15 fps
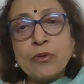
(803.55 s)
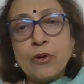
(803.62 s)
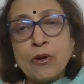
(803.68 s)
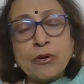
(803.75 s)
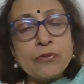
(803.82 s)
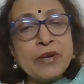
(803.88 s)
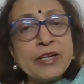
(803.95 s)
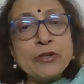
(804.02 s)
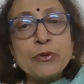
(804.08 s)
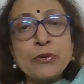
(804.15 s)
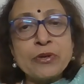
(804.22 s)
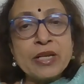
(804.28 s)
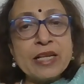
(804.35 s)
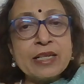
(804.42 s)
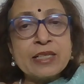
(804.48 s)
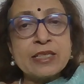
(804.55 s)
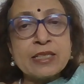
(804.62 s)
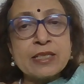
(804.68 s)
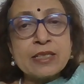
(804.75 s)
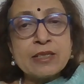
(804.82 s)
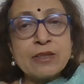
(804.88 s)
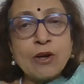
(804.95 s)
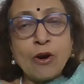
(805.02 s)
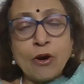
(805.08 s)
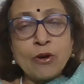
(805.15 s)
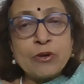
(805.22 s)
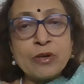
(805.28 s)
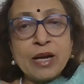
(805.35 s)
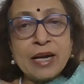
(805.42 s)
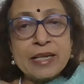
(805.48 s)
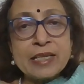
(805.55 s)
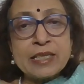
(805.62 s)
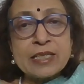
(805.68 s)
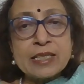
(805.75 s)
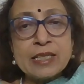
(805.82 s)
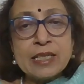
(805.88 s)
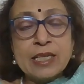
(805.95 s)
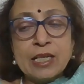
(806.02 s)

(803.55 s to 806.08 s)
or when you read or write,